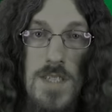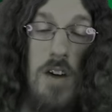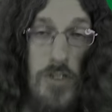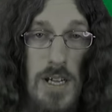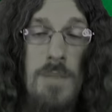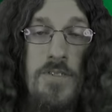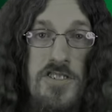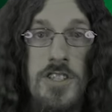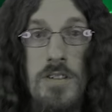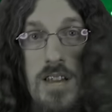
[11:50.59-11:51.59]
Awful helpful,
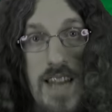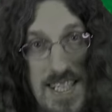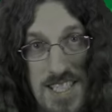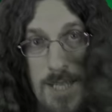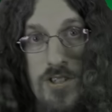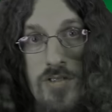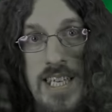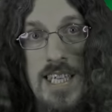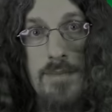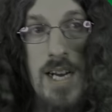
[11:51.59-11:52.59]
too, that
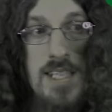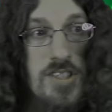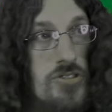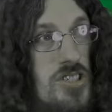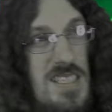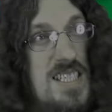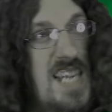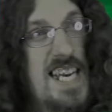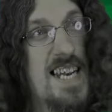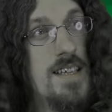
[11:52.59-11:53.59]
subterranean monster just
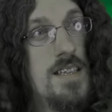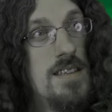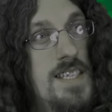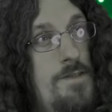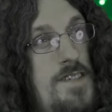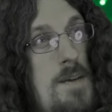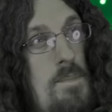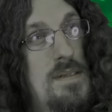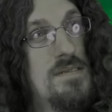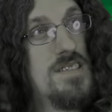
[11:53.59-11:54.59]
decided to lift up
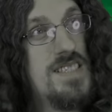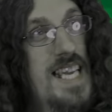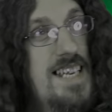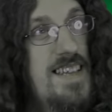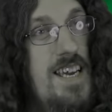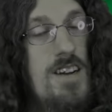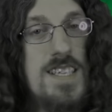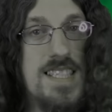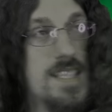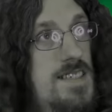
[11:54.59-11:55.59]
and stand there on
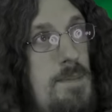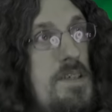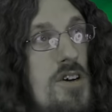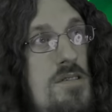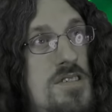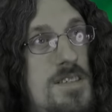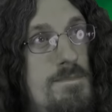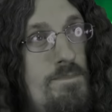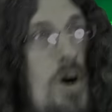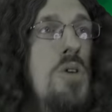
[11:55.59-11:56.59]
its little tippy-toes
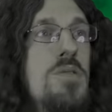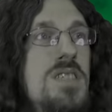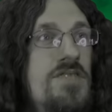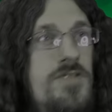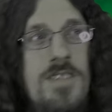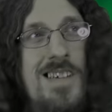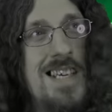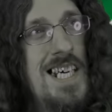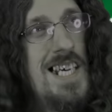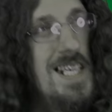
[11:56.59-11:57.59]
and pose for
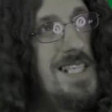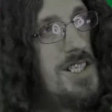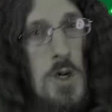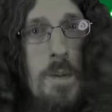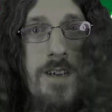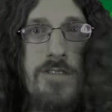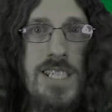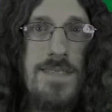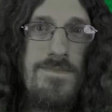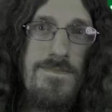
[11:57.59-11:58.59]
no apparent
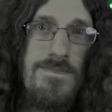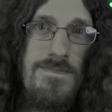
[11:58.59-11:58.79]
reason.